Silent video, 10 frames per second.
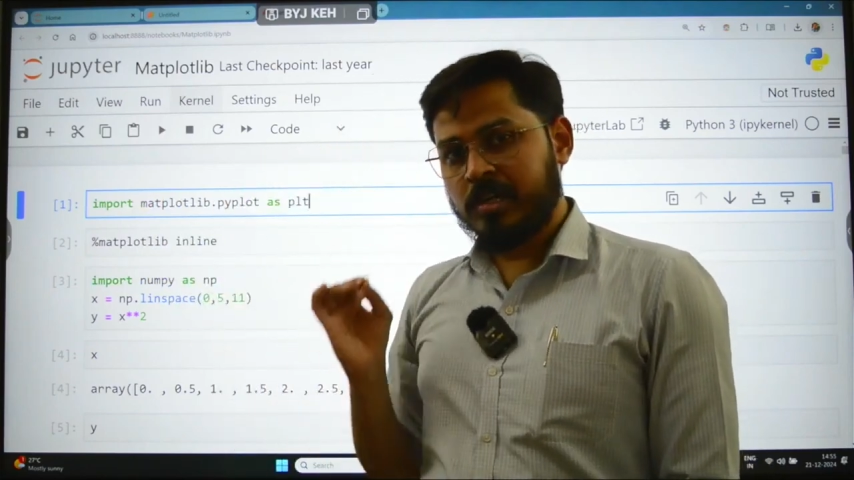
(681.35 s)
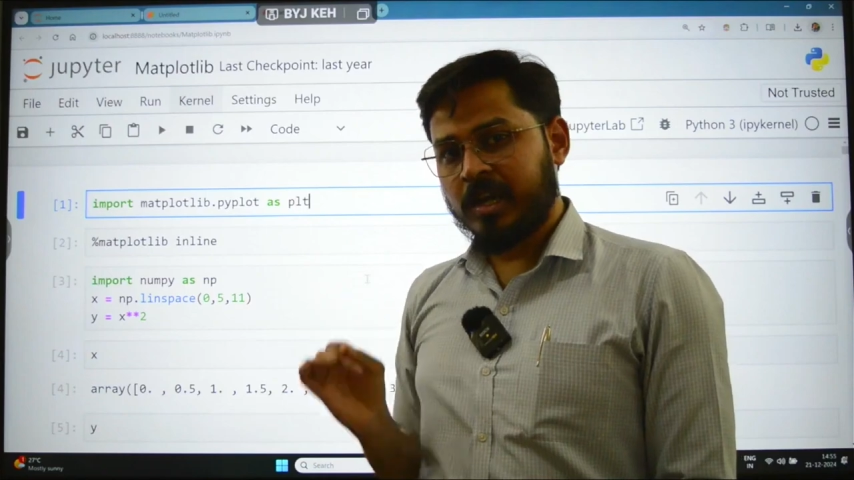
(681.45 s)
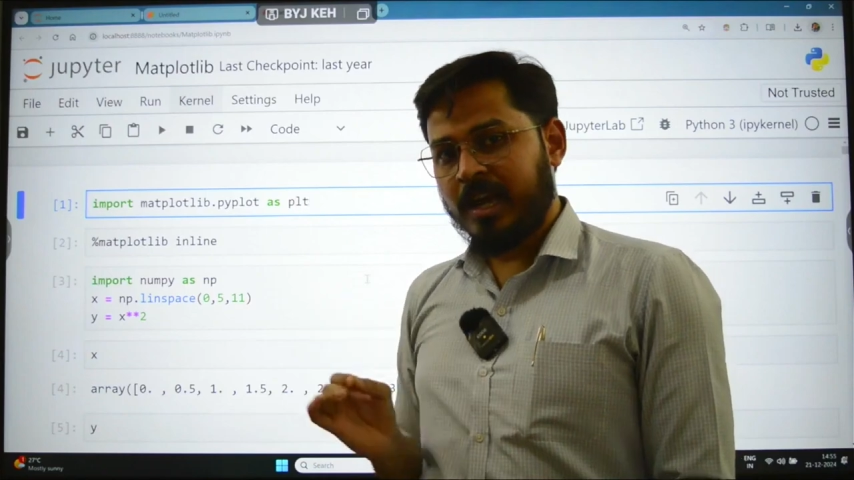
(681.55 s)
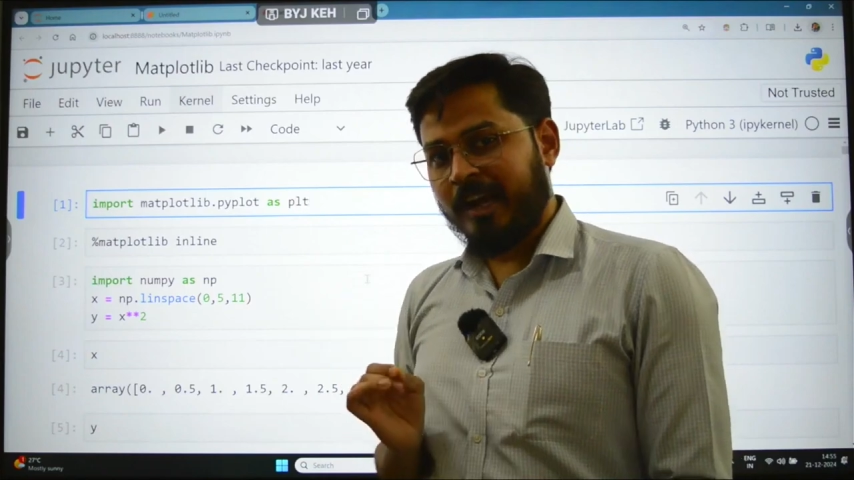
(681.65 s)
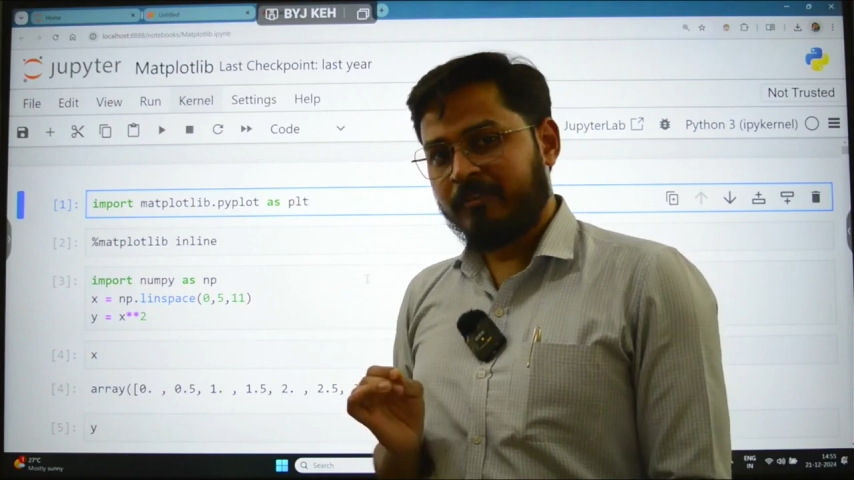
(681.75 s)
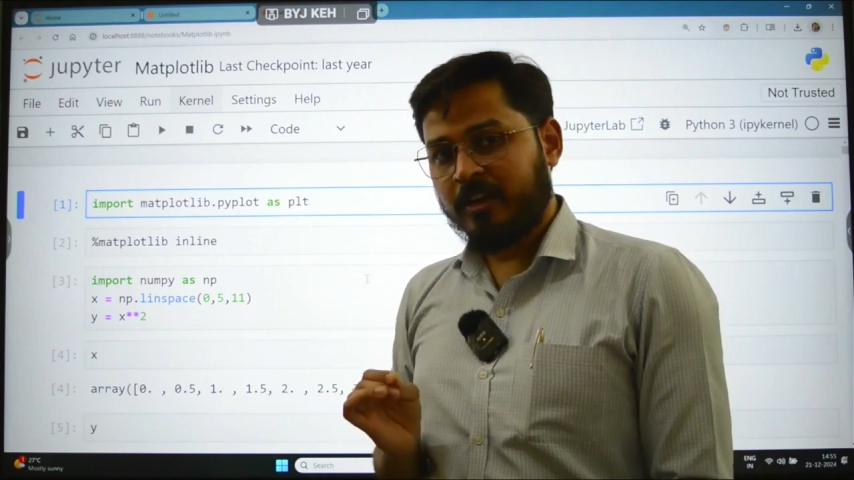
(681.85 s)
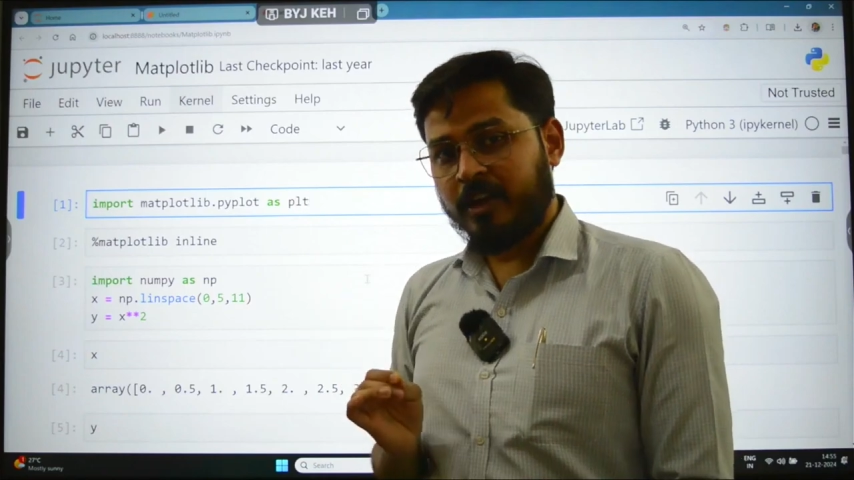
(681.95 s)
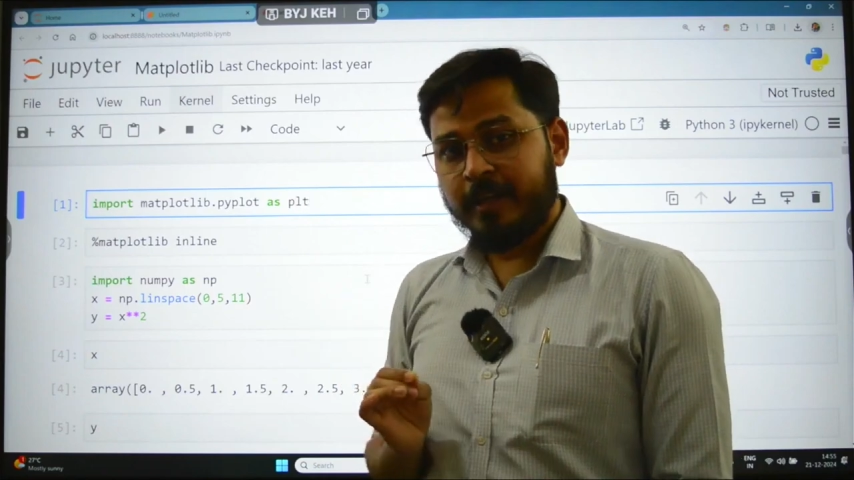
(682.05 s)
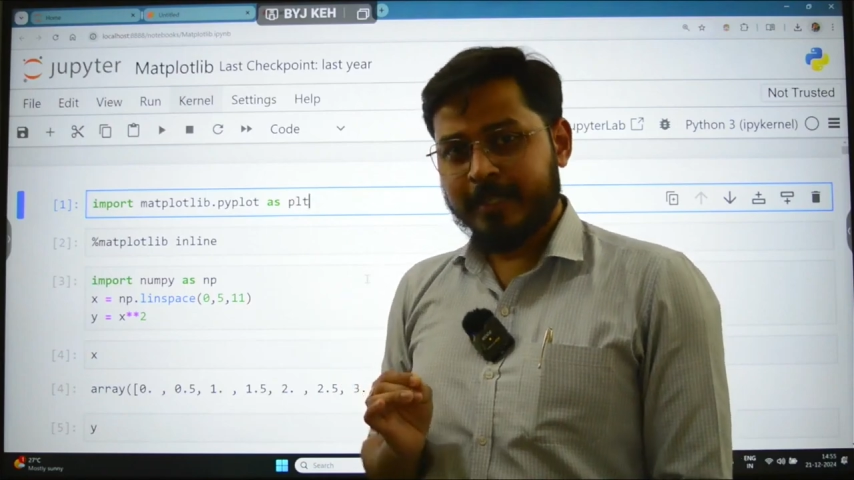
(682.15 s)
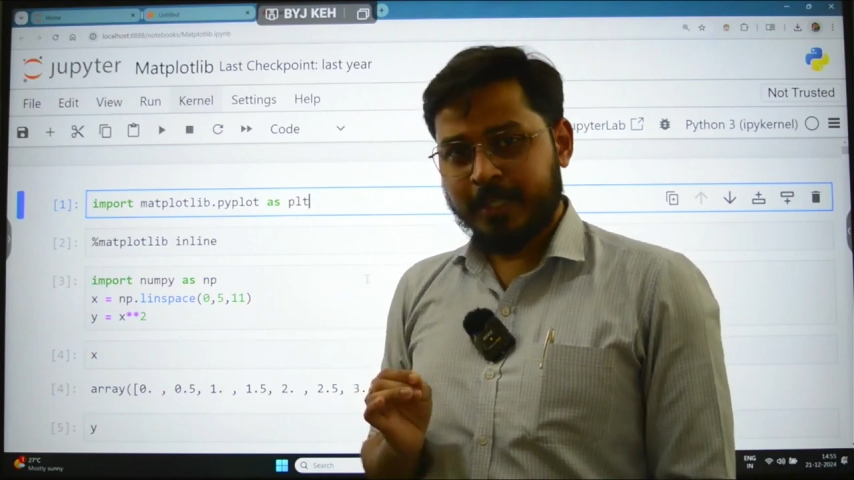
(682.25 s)
graph
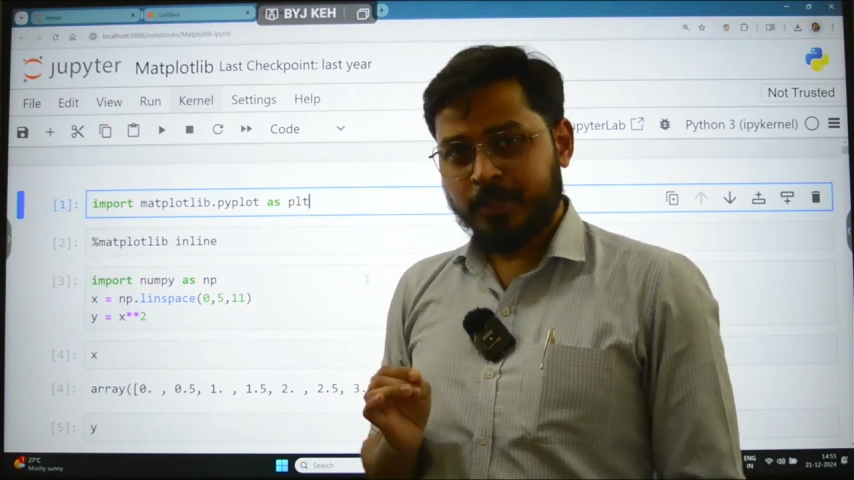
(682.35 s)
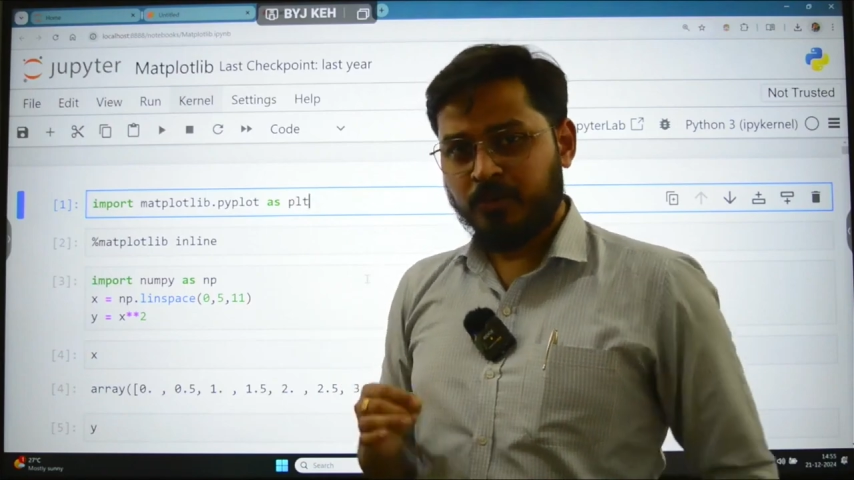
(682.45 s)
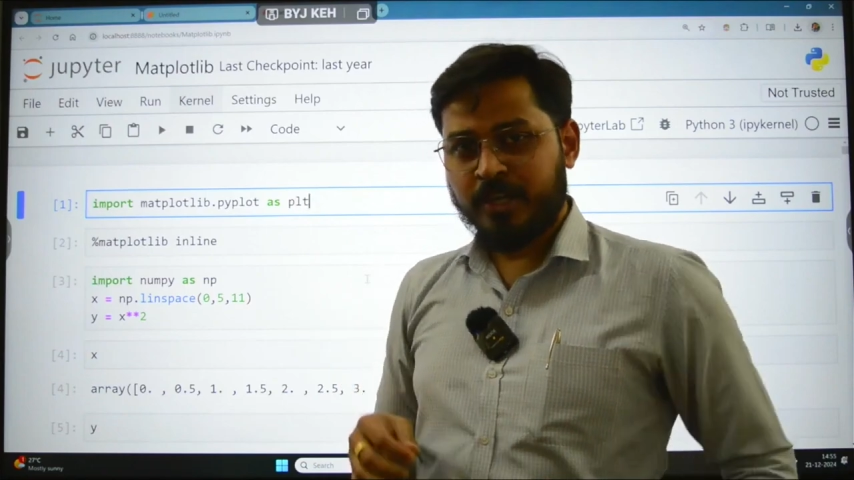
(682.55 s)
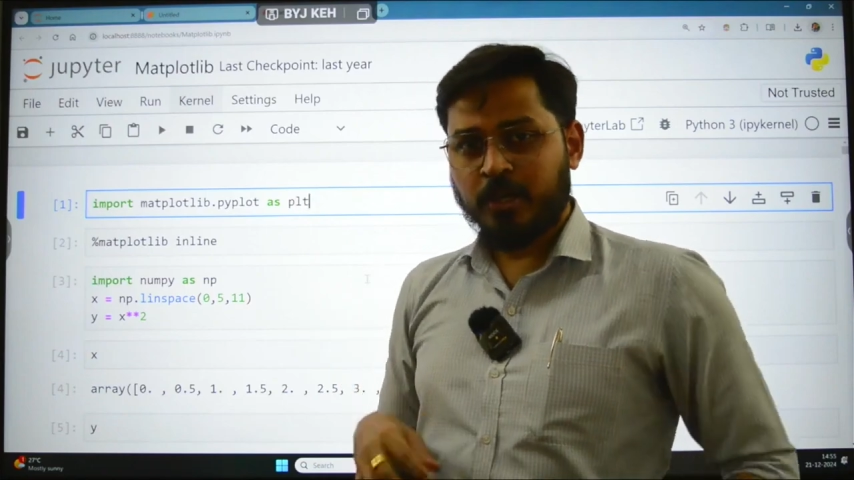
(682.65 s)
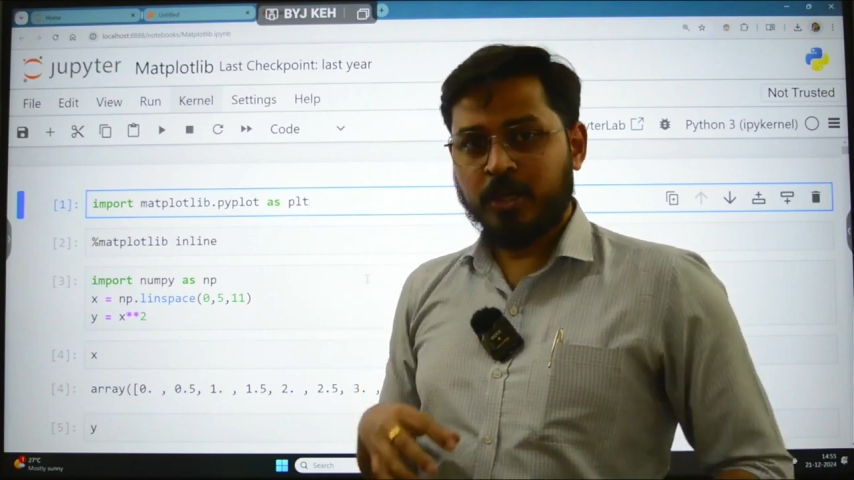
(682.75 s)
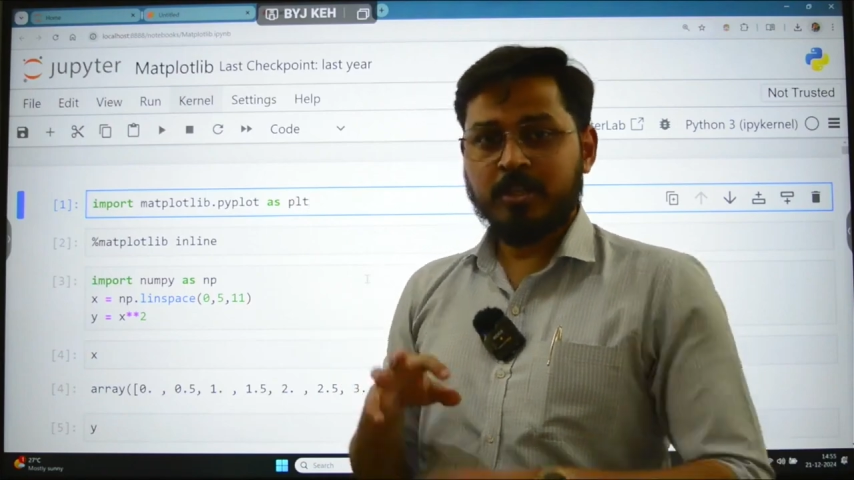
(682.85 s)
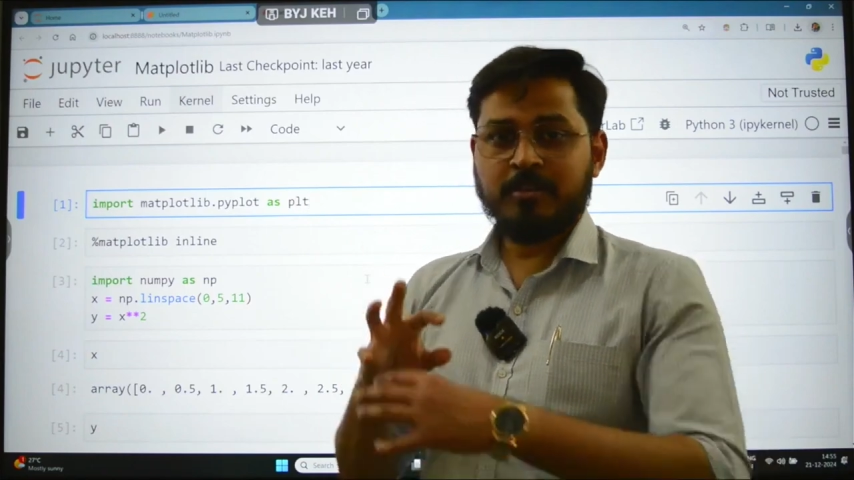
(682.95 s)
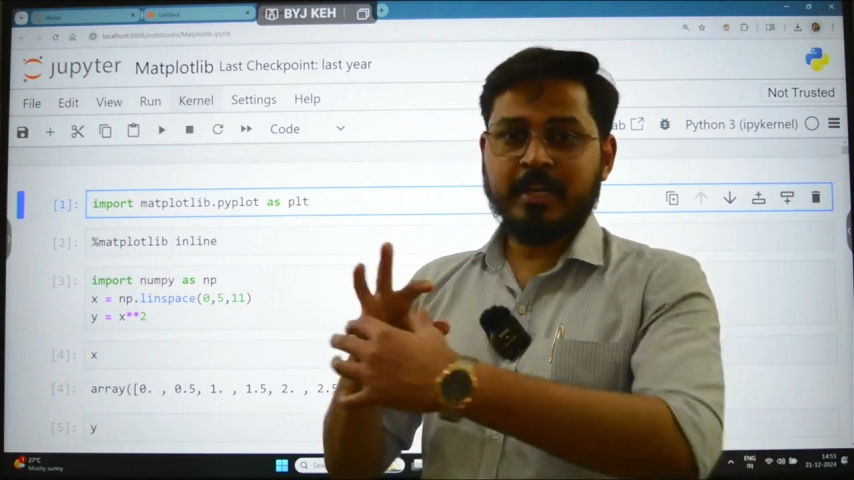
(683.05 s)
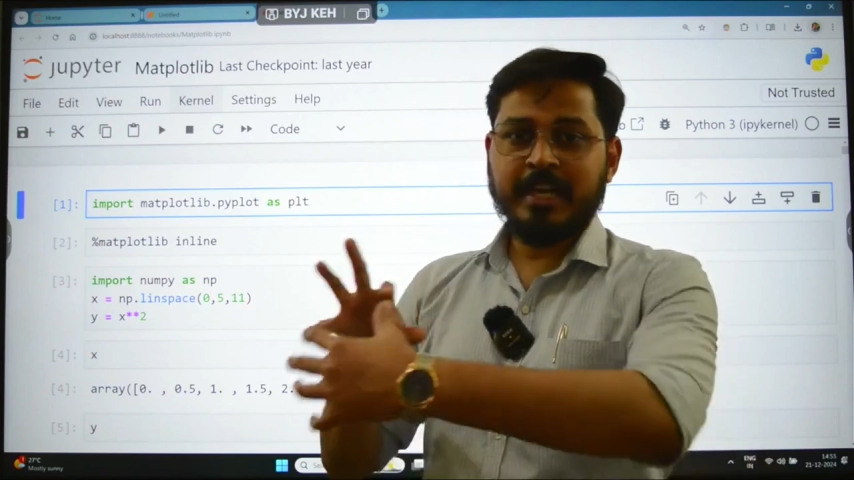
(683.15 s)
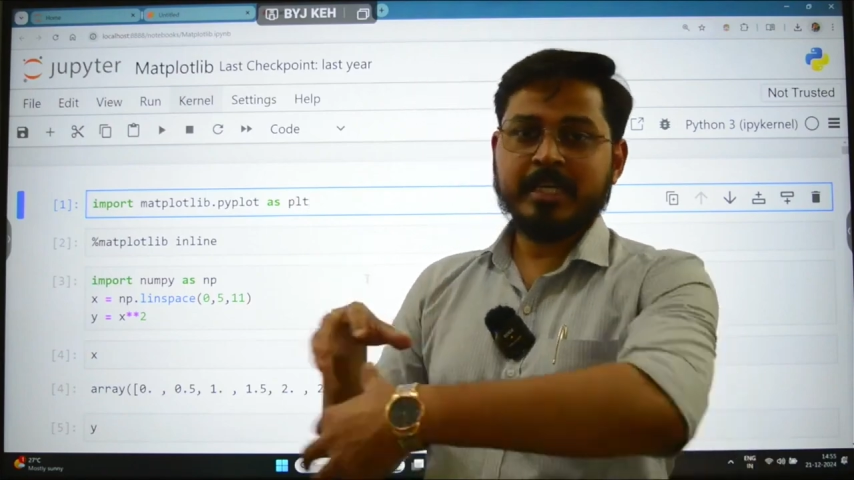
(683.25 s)
related to it or
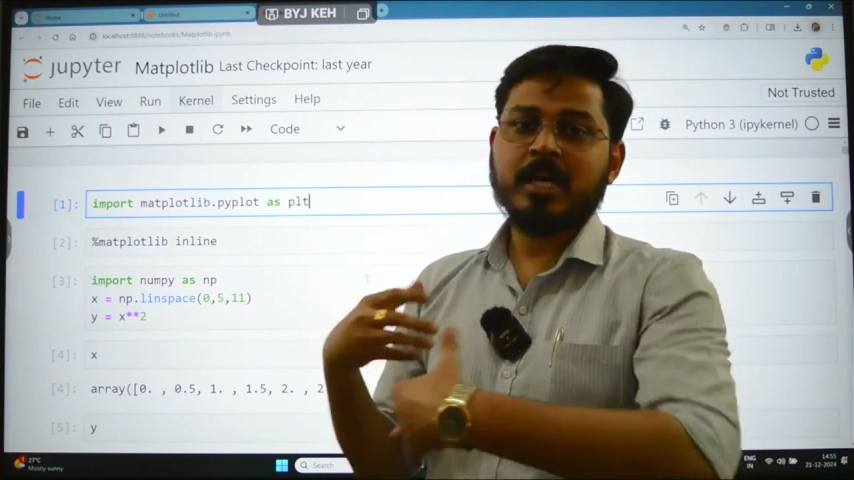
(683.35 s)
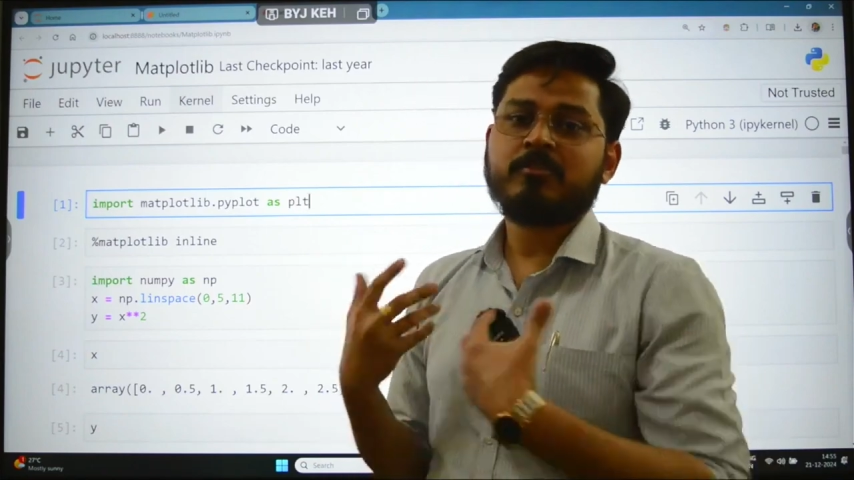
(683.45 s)
the data